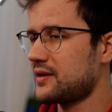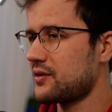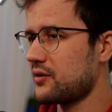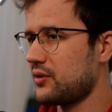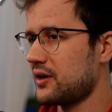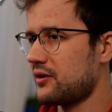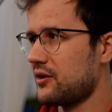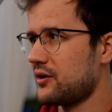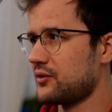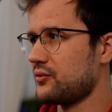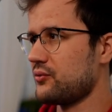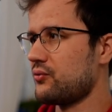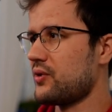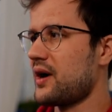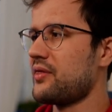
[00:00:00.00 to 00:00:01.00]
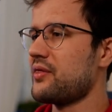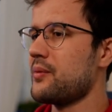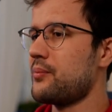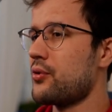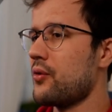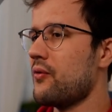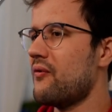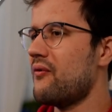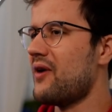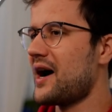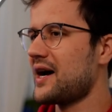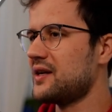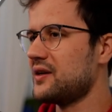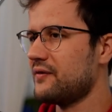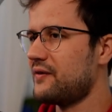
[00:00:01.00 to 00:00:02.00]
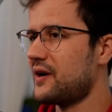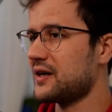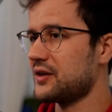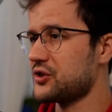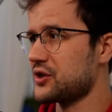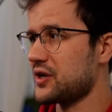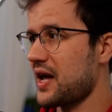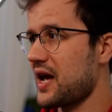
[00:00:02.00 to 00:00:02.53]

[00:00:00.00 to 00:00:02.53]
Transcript: So we're going to run the provided function